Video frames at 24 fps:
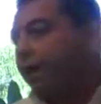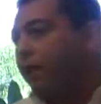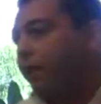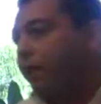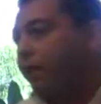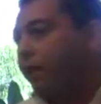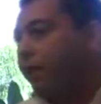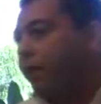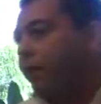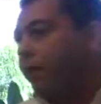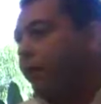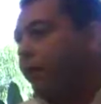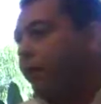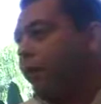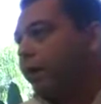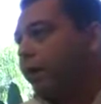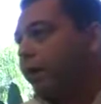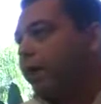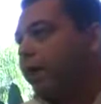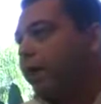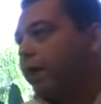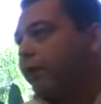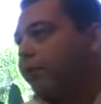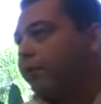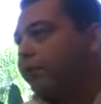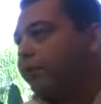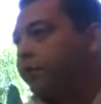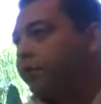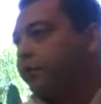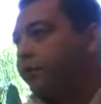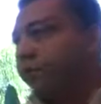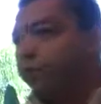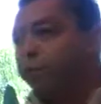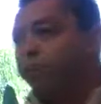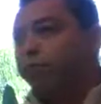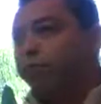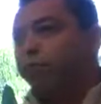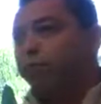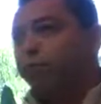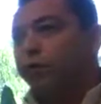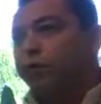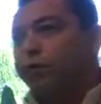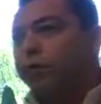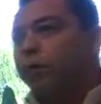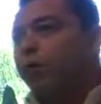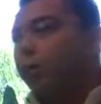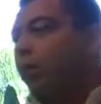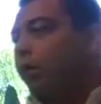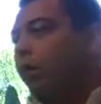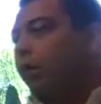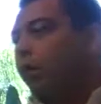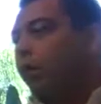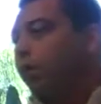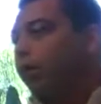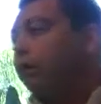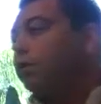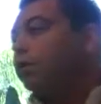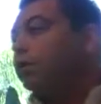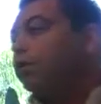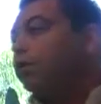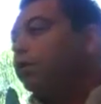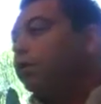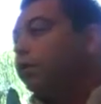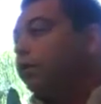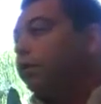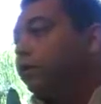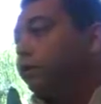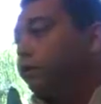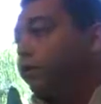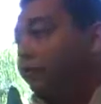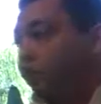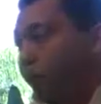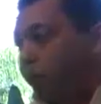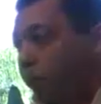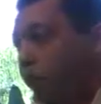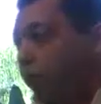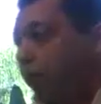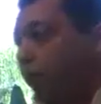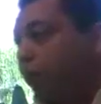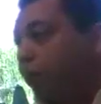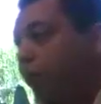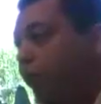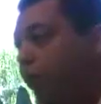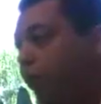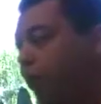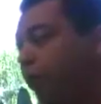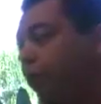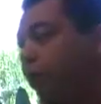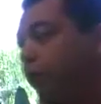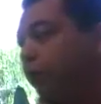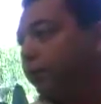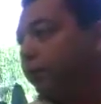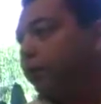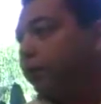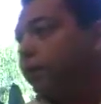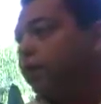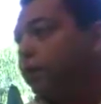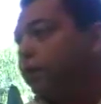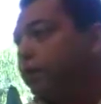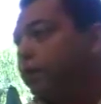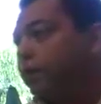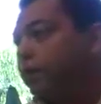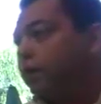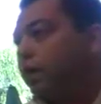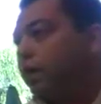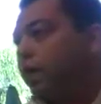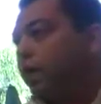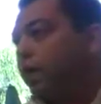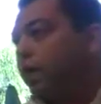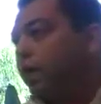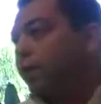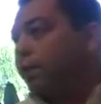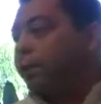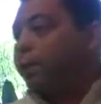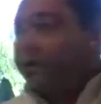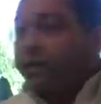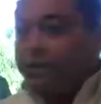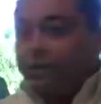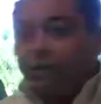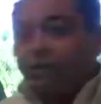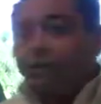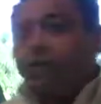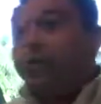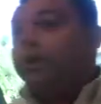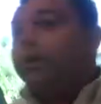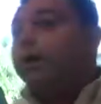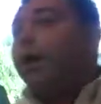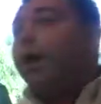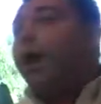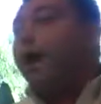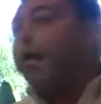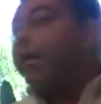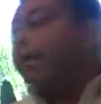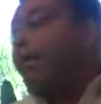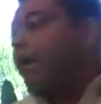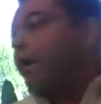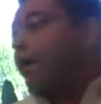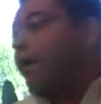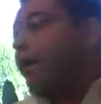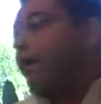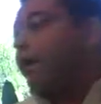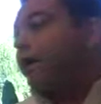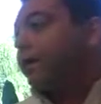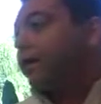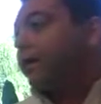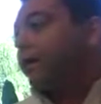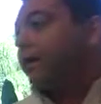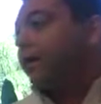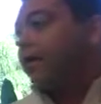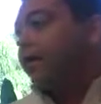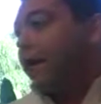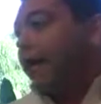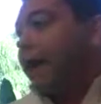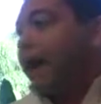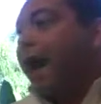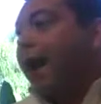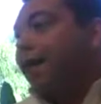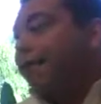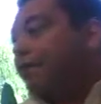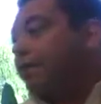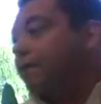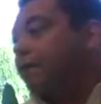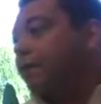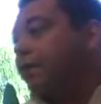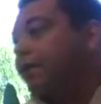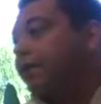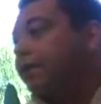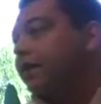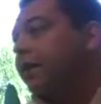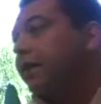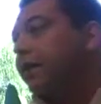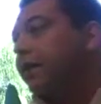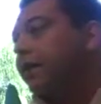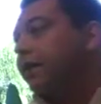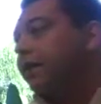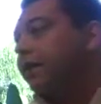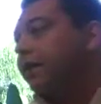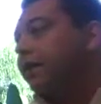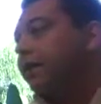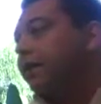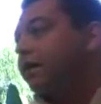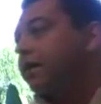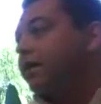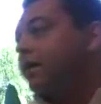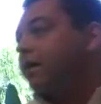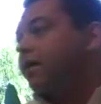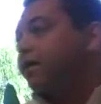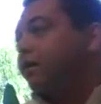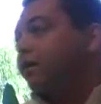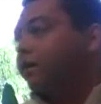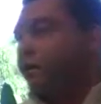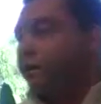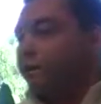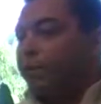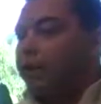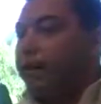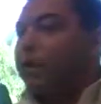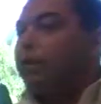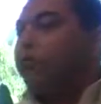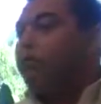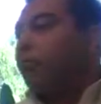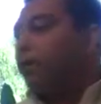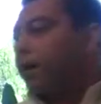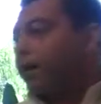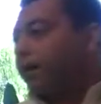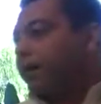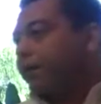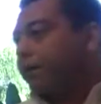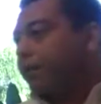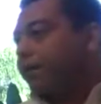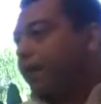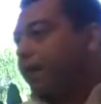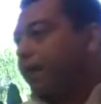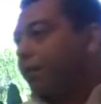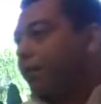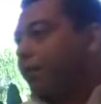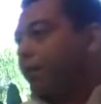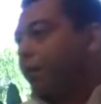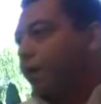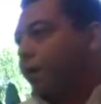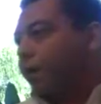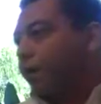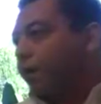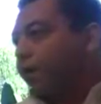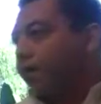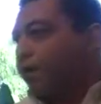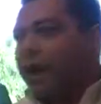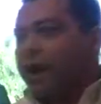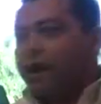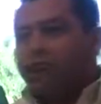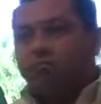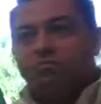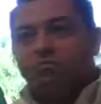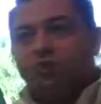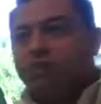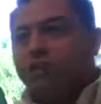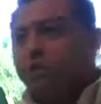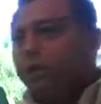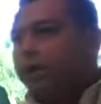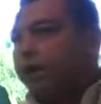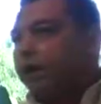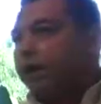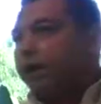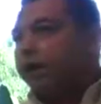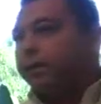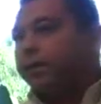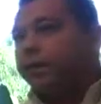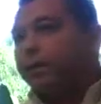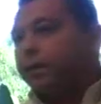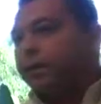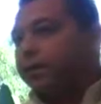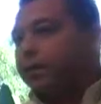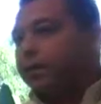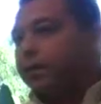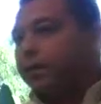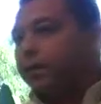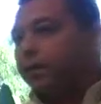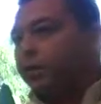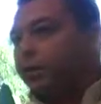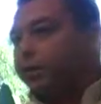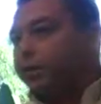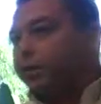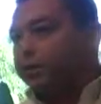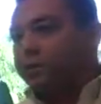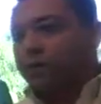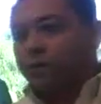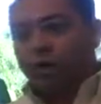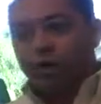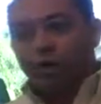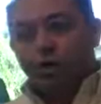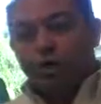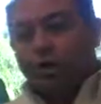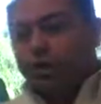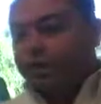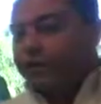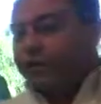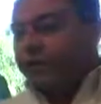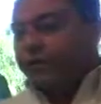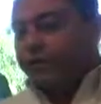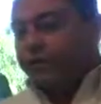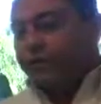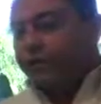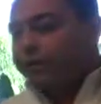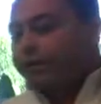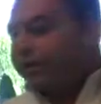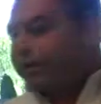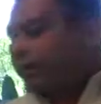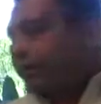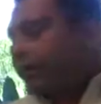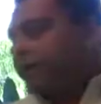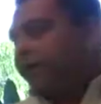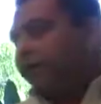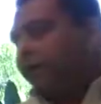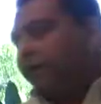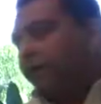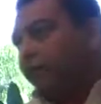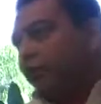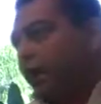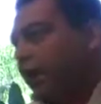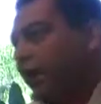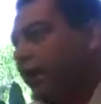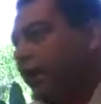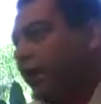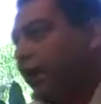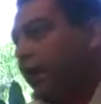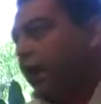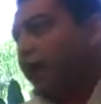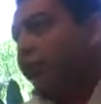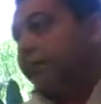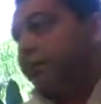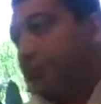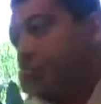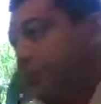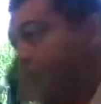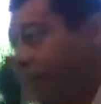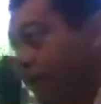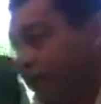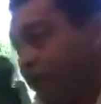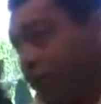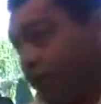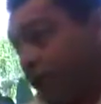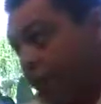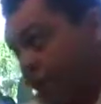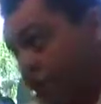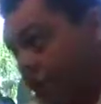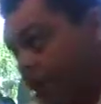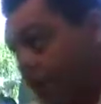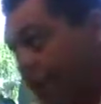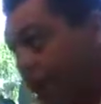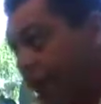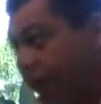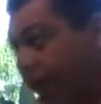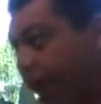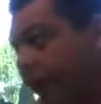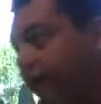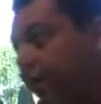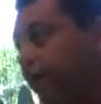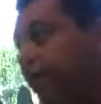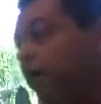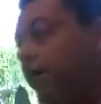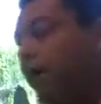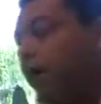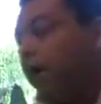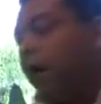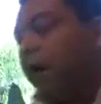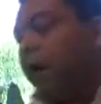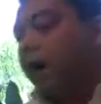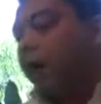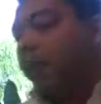fallout rate when it comes to pre-qual to closing the loan, because there's a lot that has to be done from an underwriting standpoint that someone like me who's a loan officer doesn't see, doesn't recognize, maybe doesn't understand,